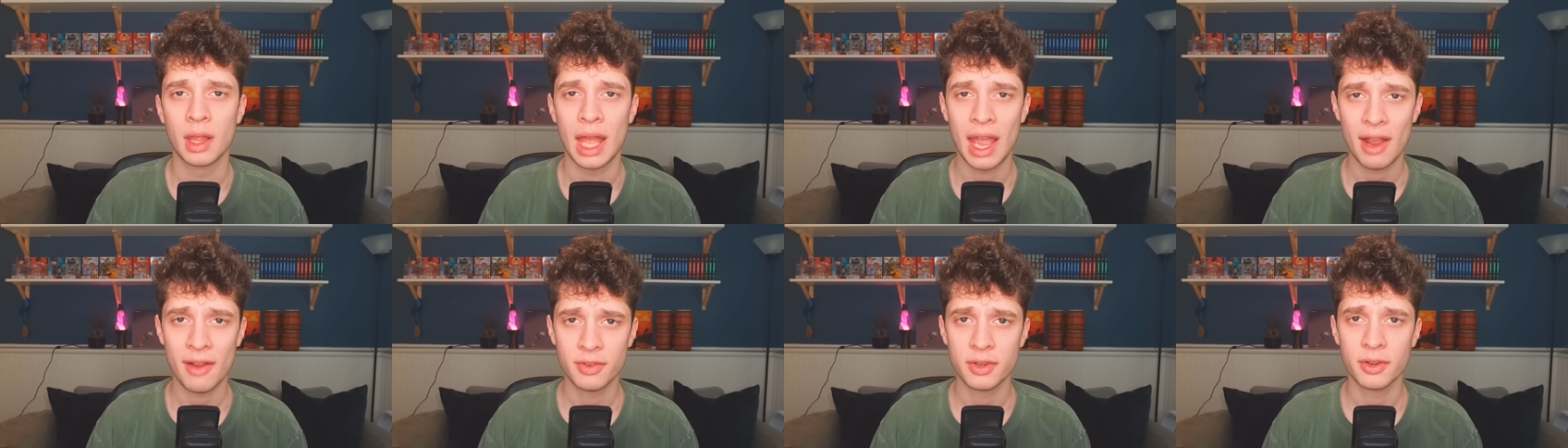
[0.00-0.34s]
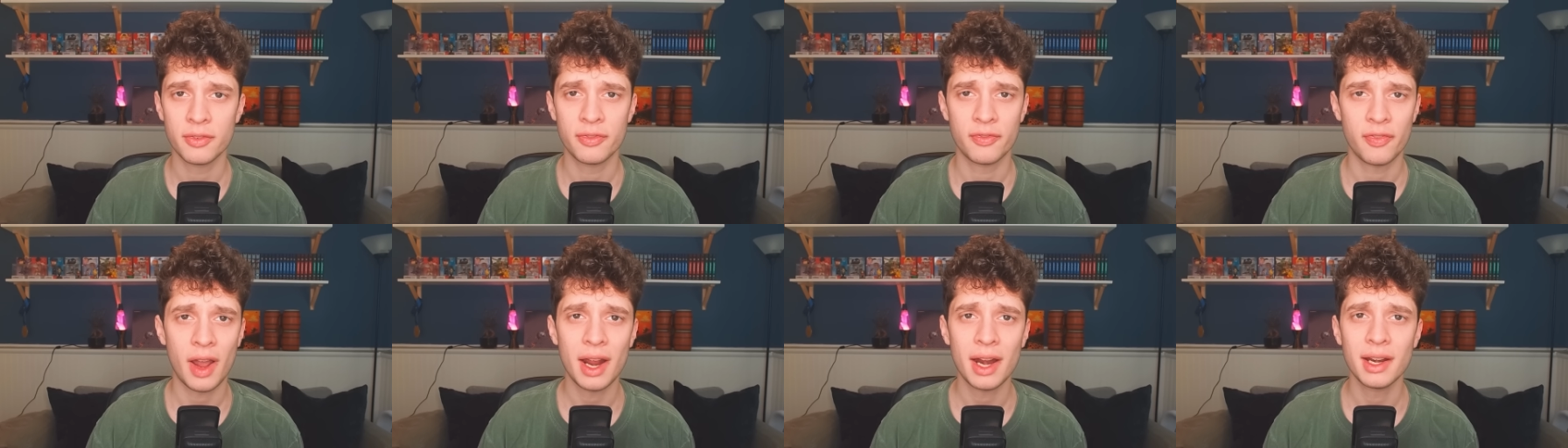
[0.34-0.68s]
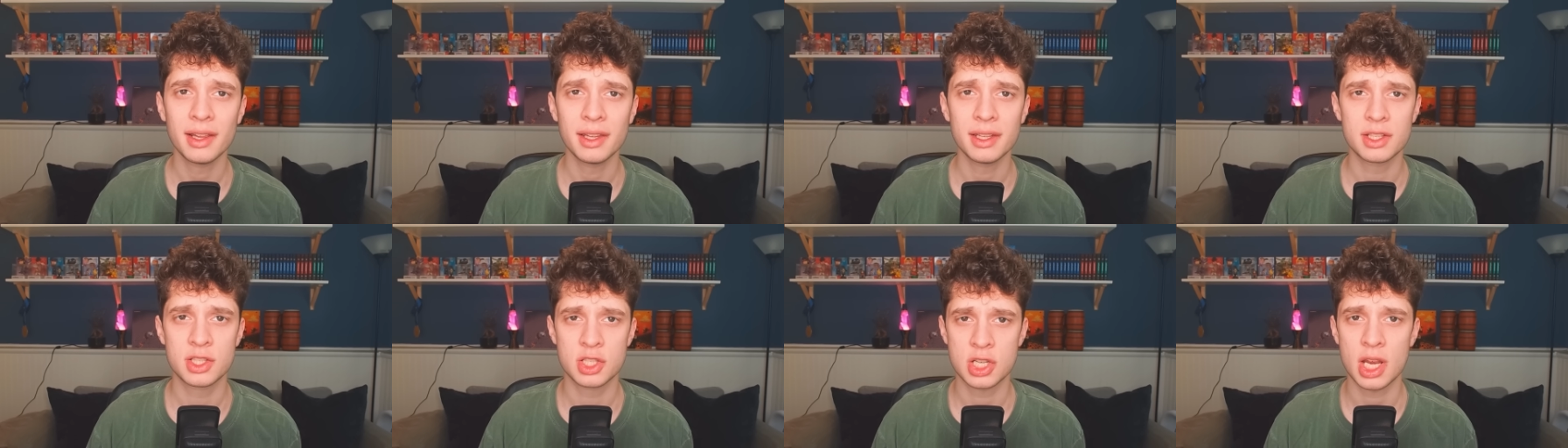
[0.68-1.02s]
After
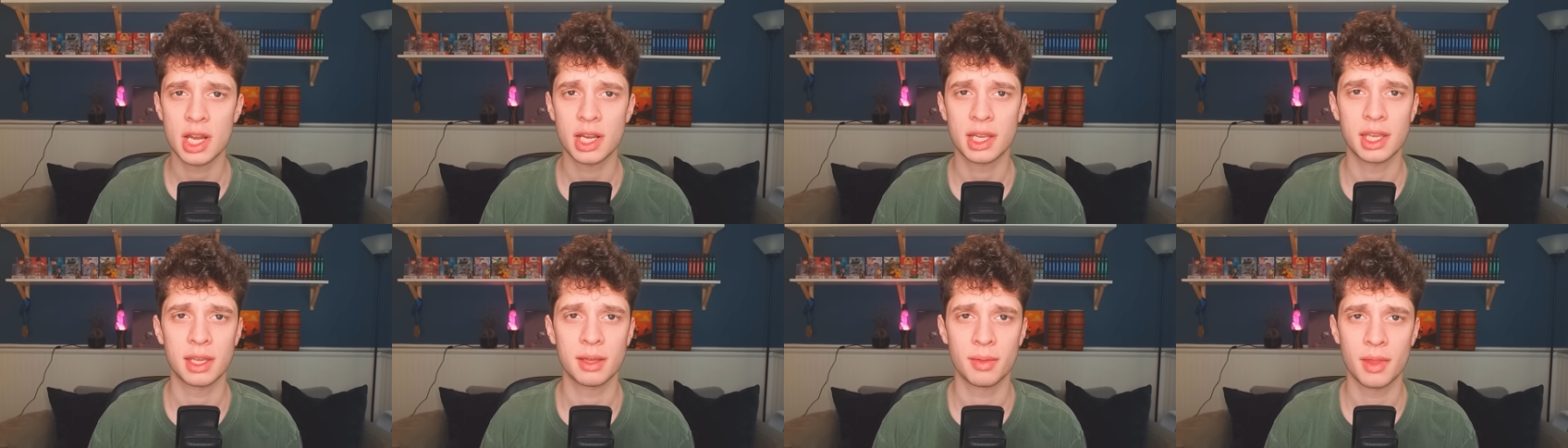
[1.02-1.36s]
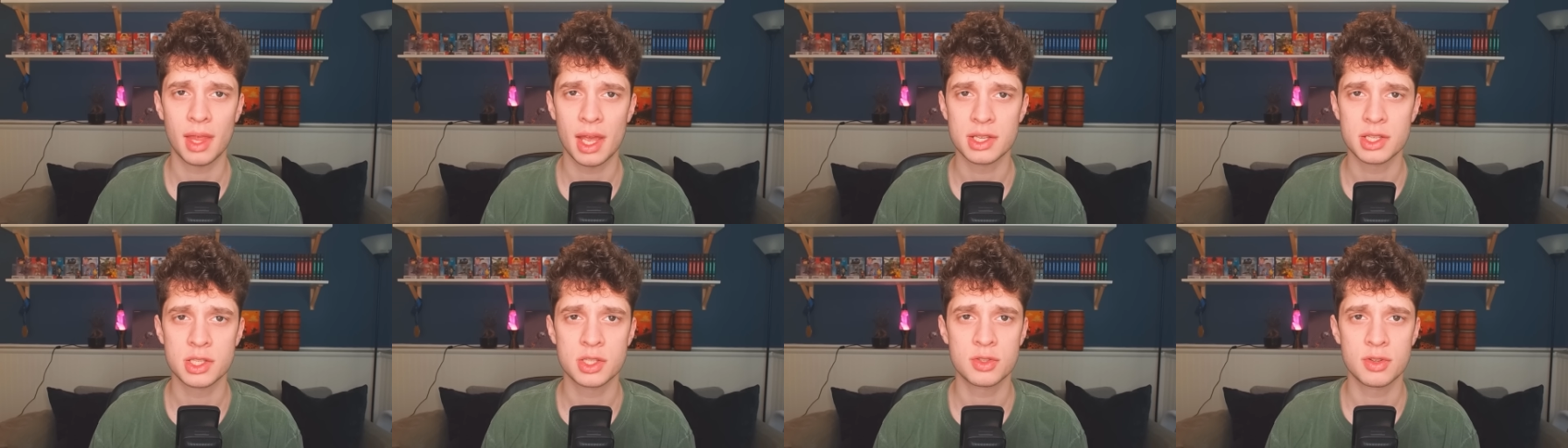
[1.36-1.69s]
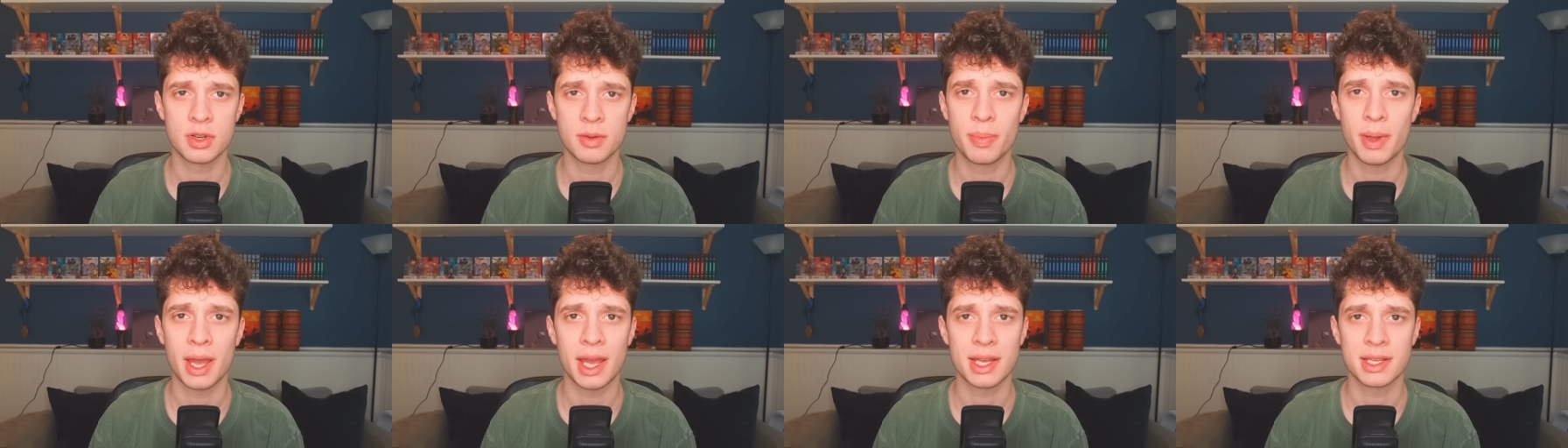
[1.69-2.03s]
finally checking that
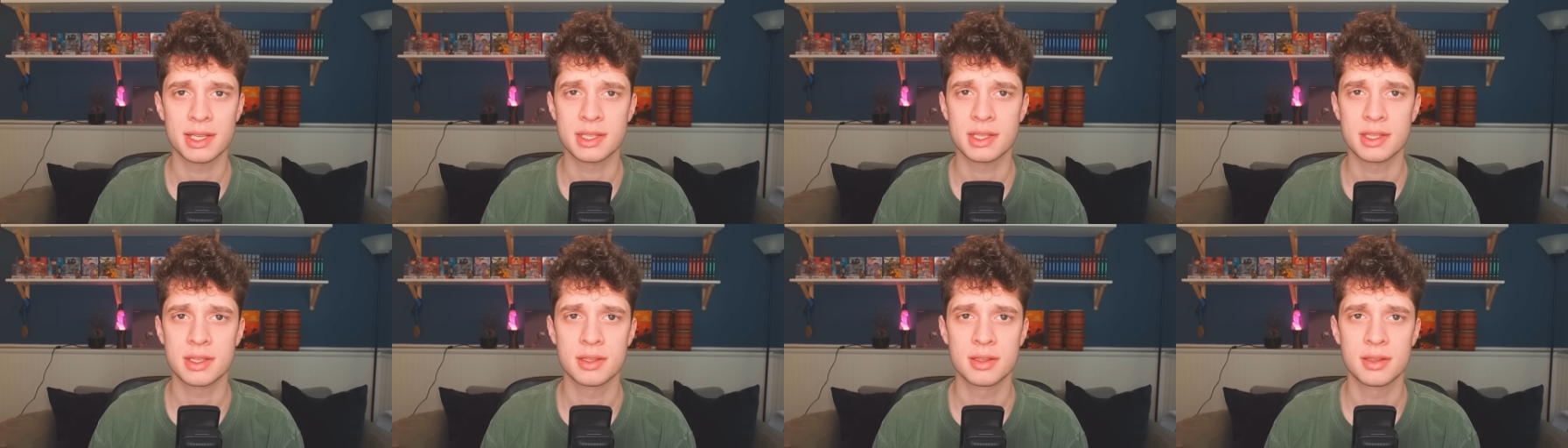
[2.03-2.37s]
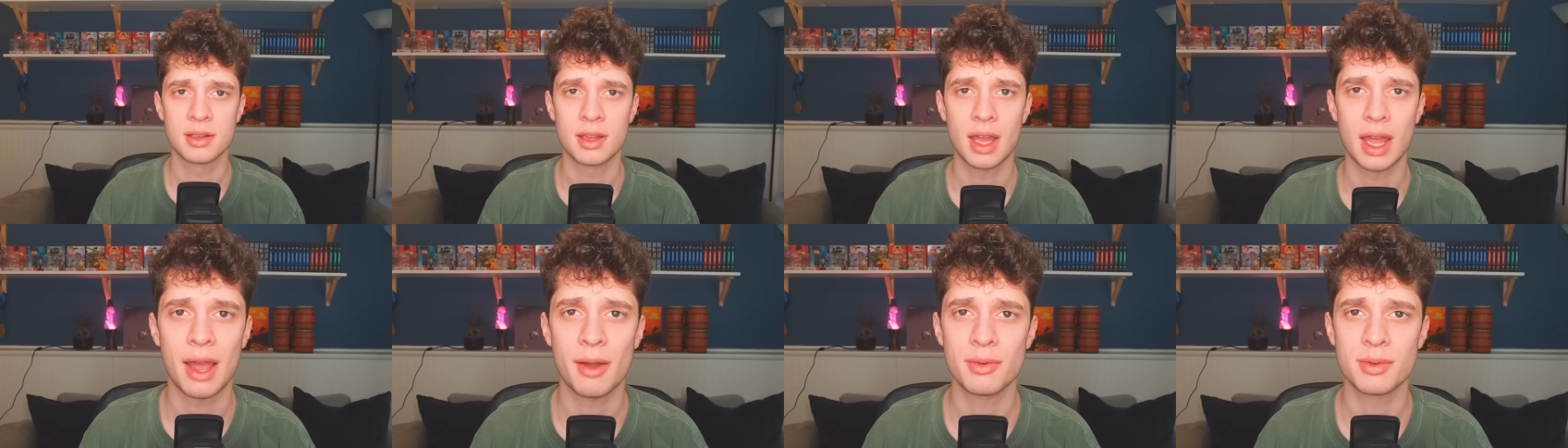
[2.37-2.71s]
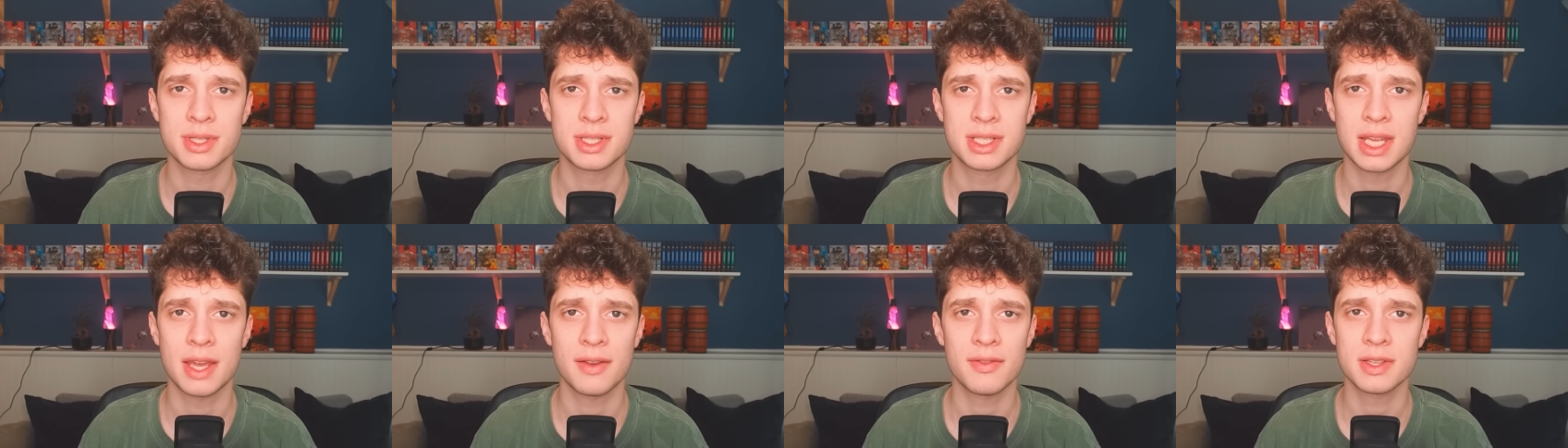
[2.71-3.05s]
street pass, I was
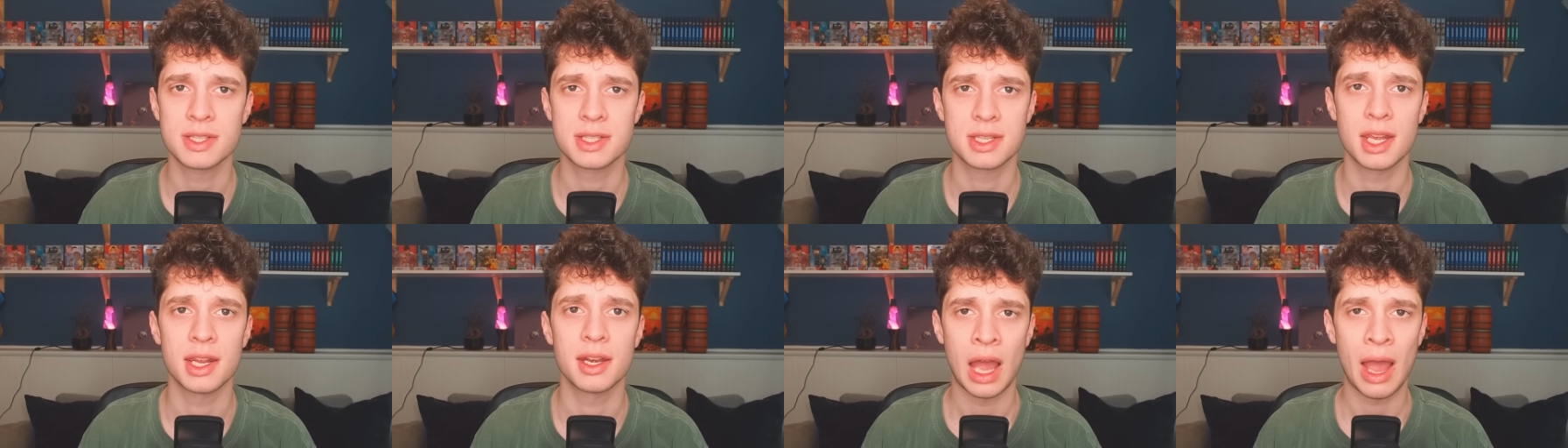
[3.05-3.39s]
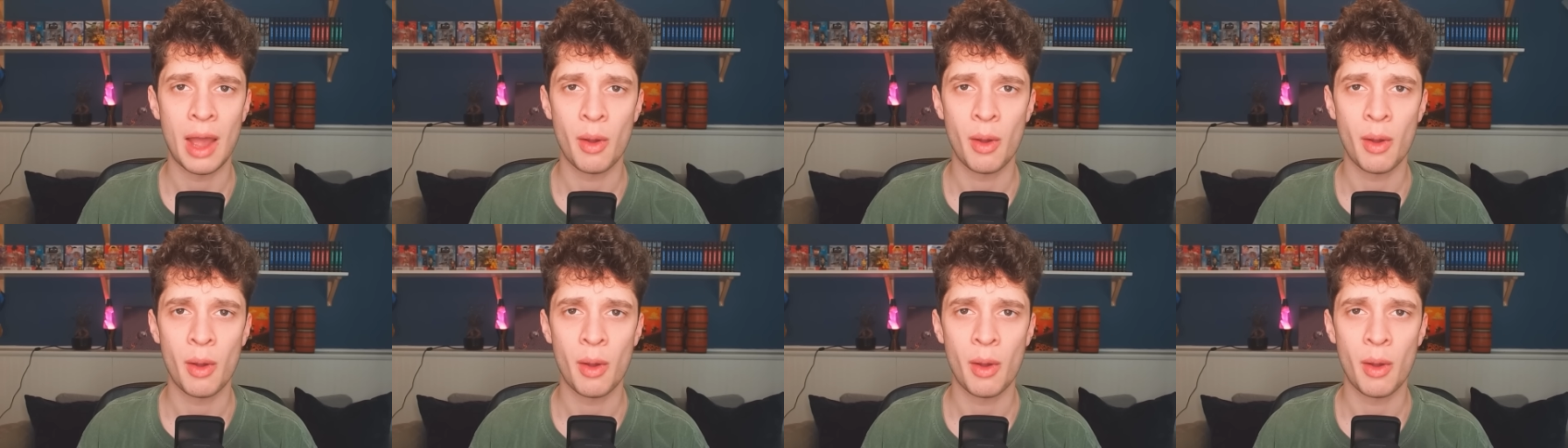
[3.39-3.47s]
devastated.